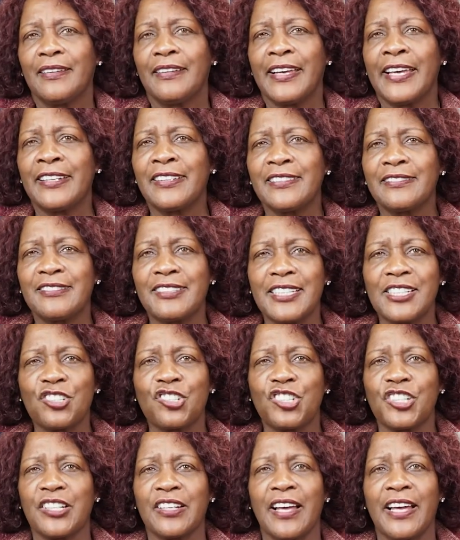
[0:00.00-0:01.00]
In
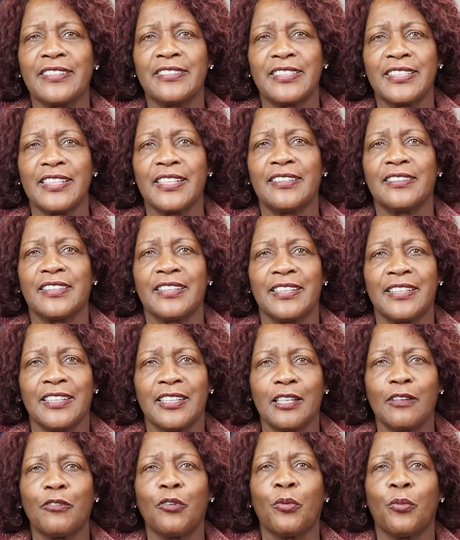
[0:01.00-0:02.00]
addition, I did the
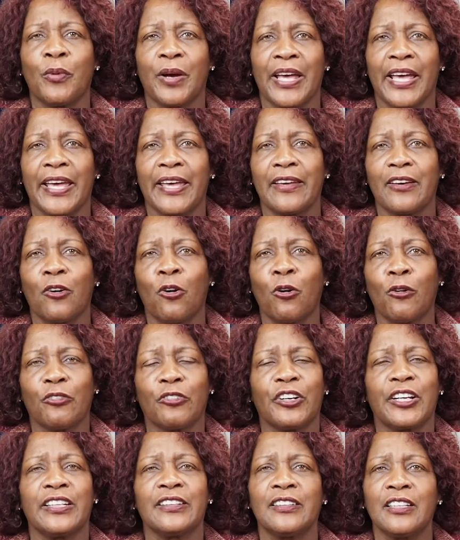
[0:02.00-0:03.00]
giveaway
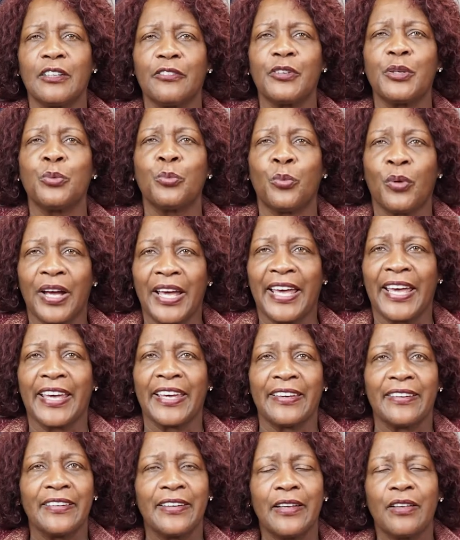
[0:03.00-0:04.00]
over at Living
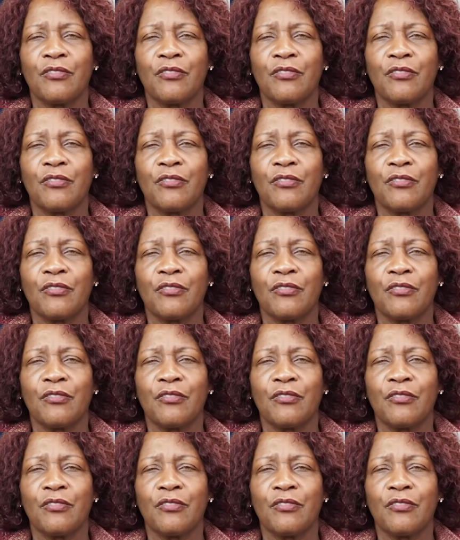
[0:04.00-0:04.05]
Way.